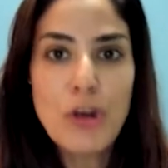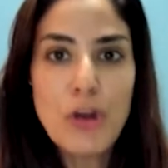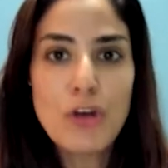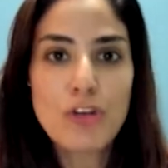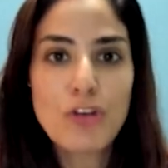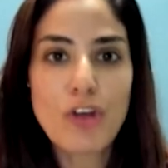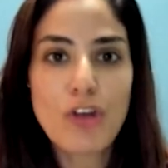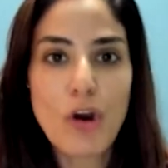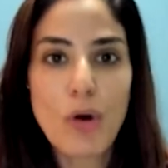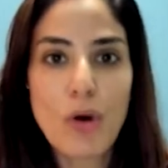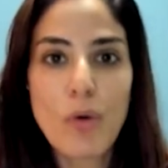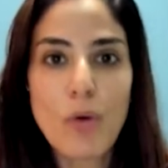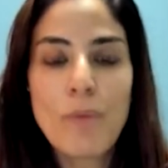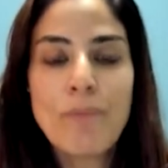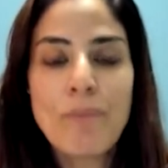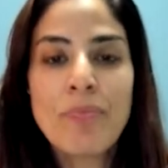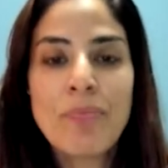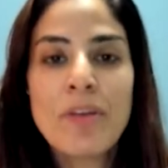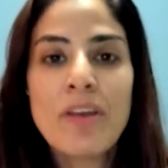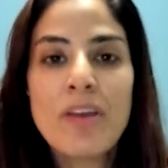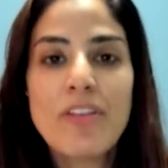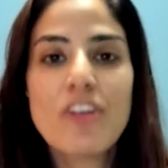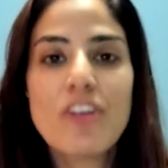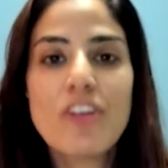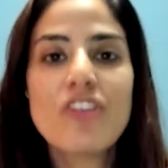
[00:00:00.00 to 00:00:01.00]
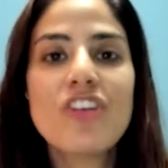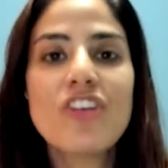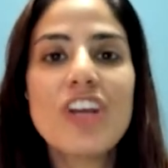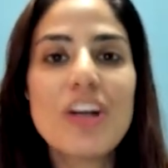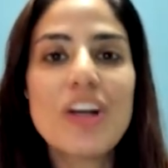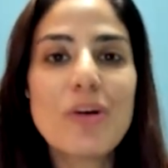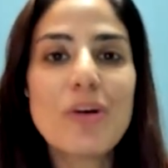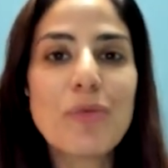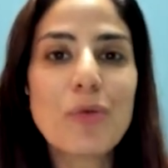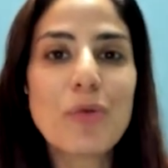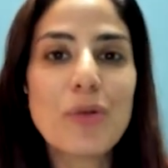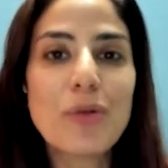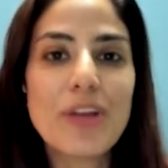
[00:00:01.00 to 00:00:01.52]
So the
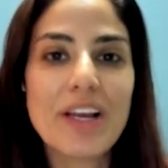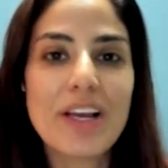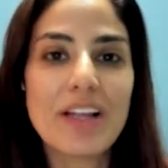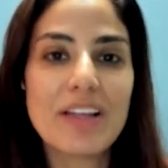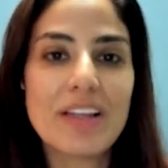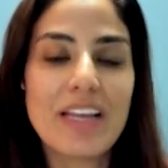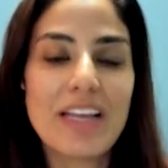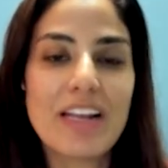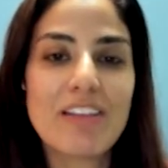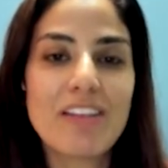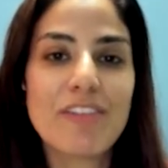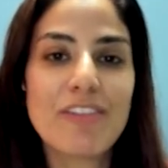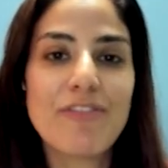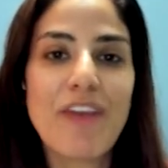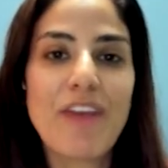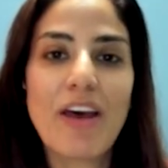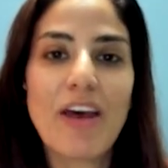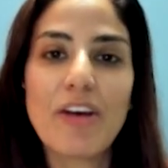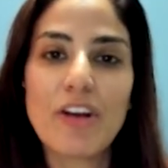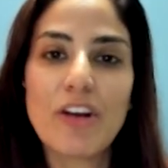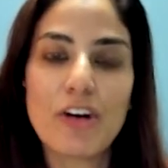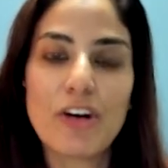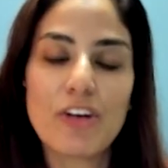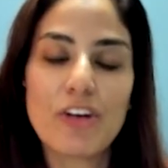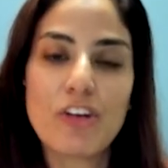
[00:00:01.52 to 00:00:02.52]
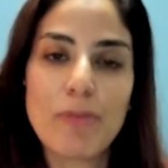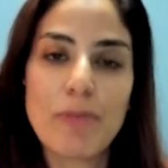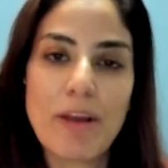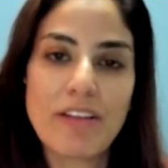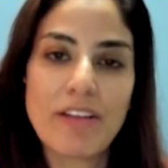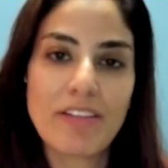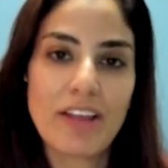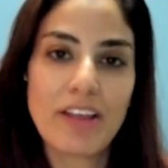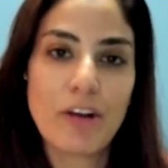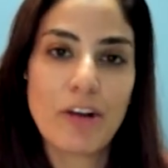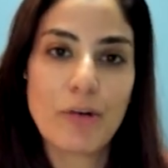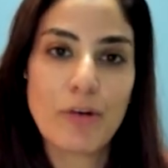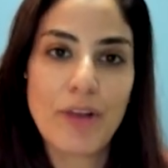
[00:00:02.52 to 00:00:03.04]
Shia ruling elite's failure to
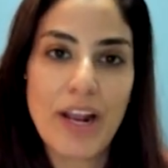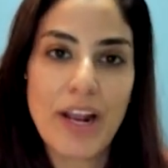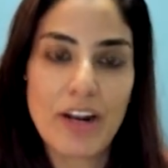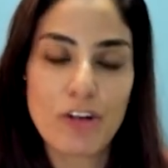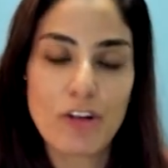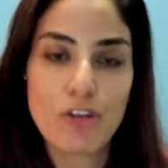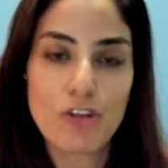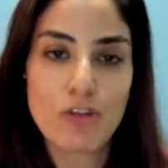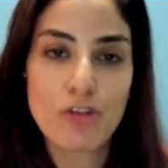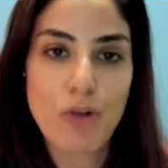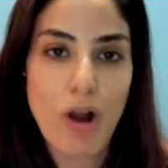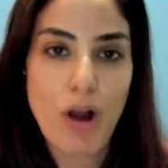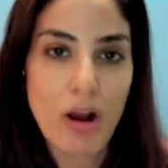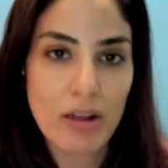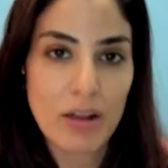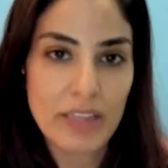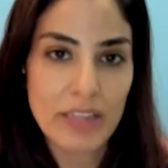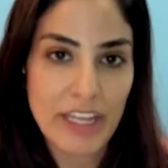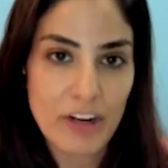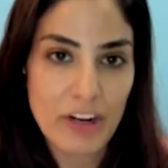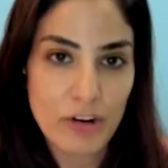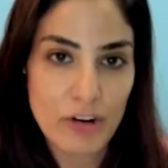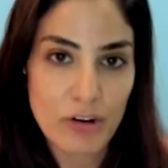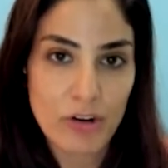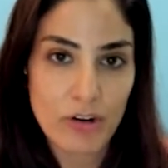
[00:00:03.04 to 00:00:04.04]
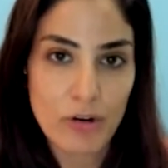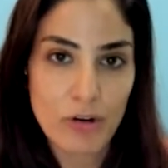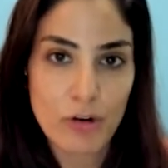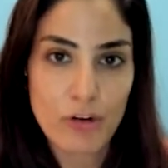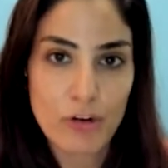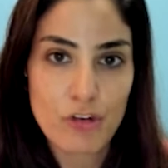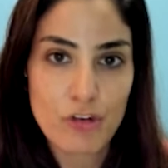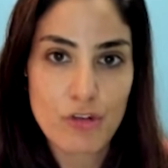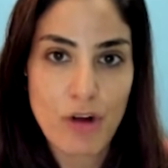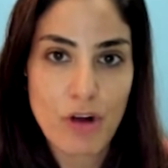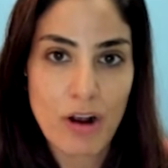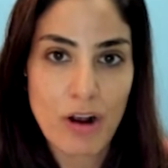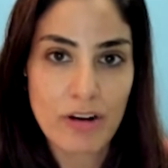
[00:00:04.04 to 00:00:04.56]
basically create a strong leader or a
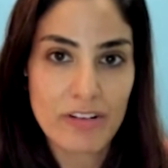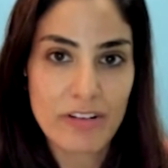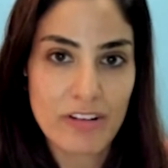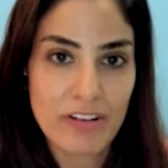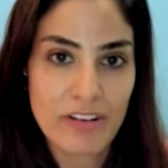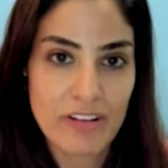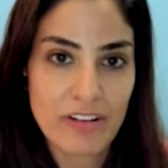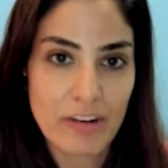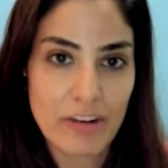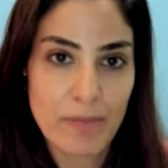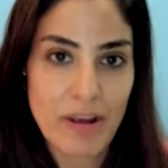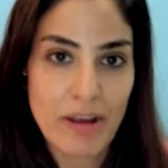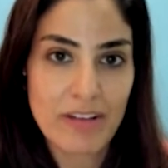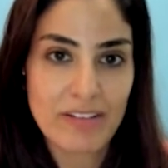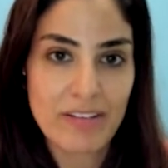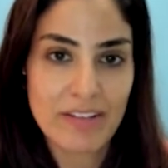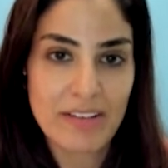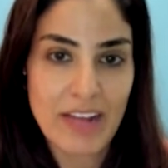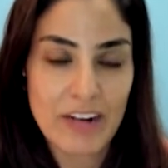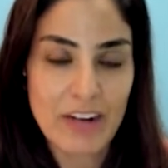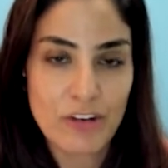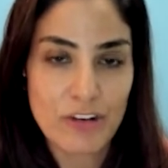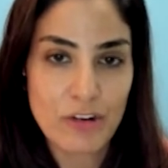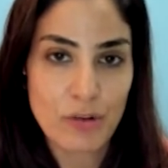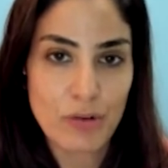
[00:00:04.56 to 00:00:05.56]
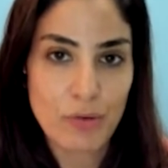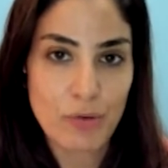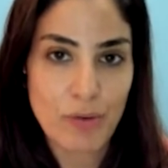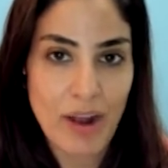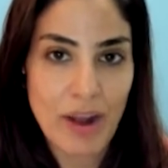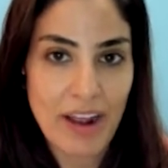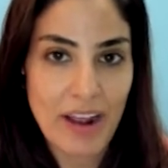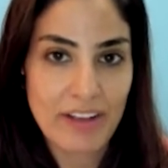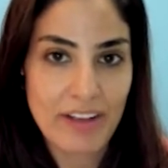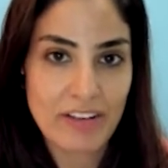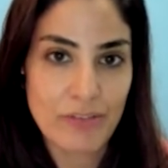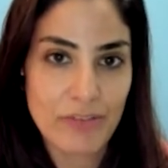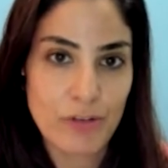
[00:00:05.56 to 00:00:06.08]
strong system has led to the
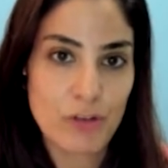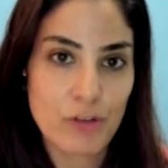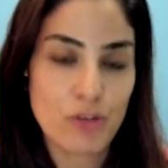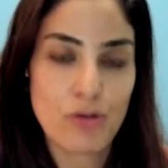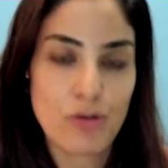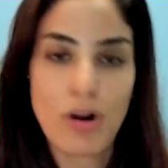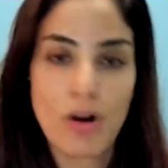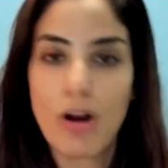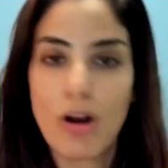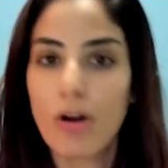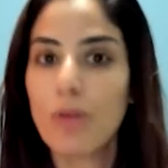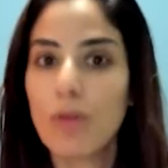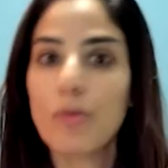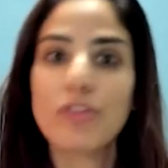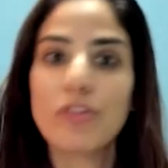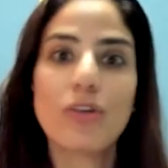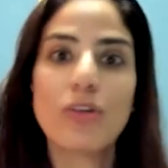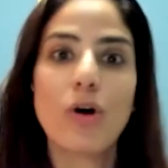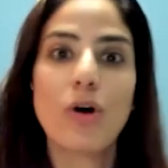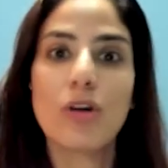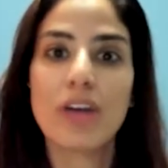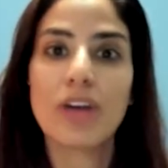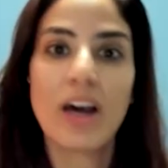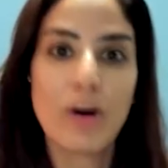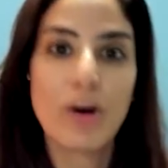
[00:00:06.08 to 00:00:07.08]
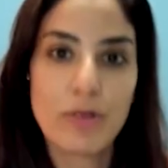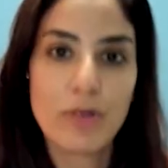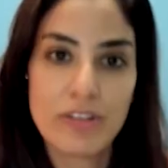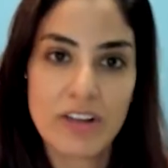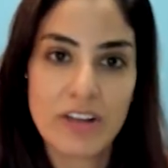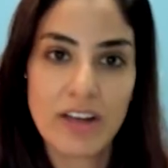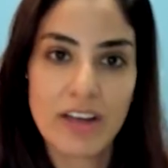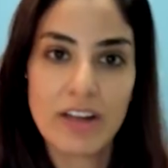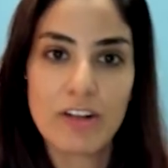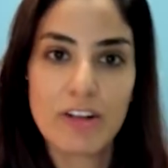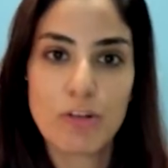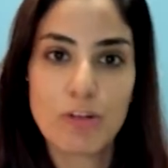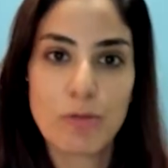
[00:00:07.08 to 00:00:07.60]
rise of a strong, what's called a
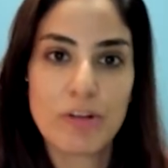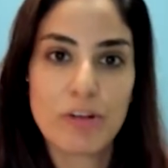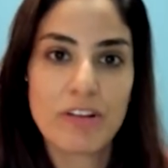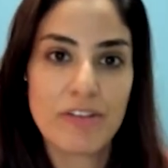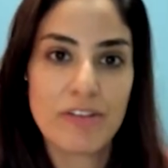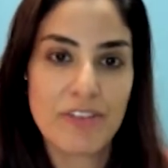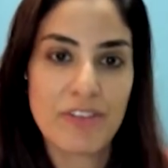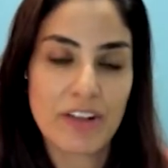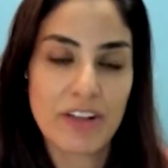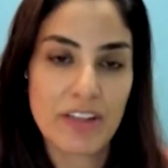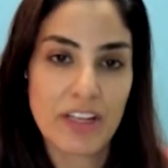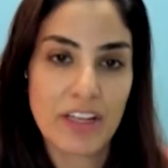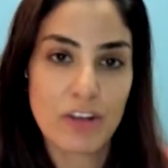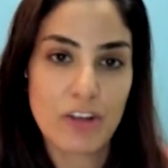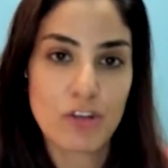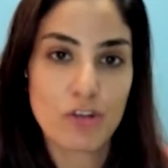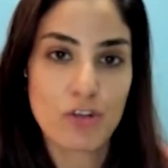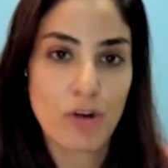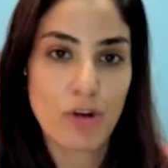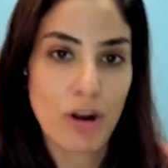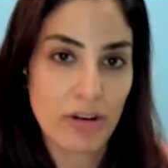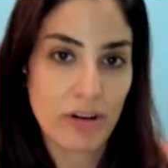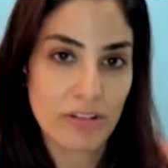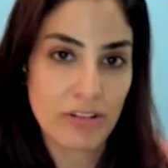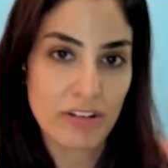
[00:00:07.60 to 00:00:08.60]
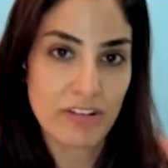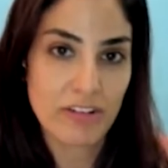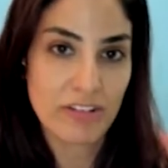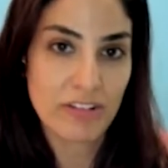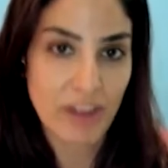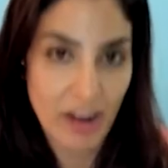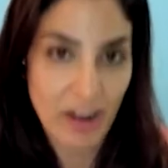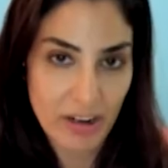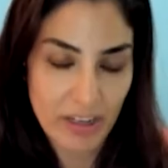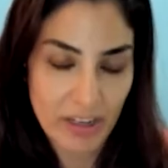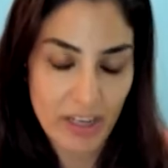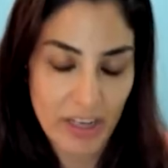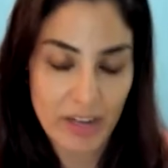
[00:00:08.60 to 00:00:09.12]
Hawza, and specifically a strong
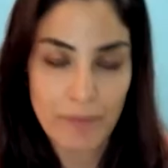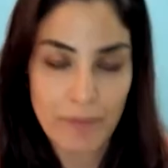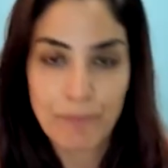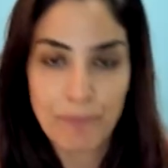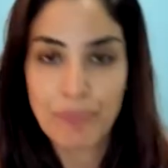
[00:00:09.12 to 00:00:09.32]
Sistani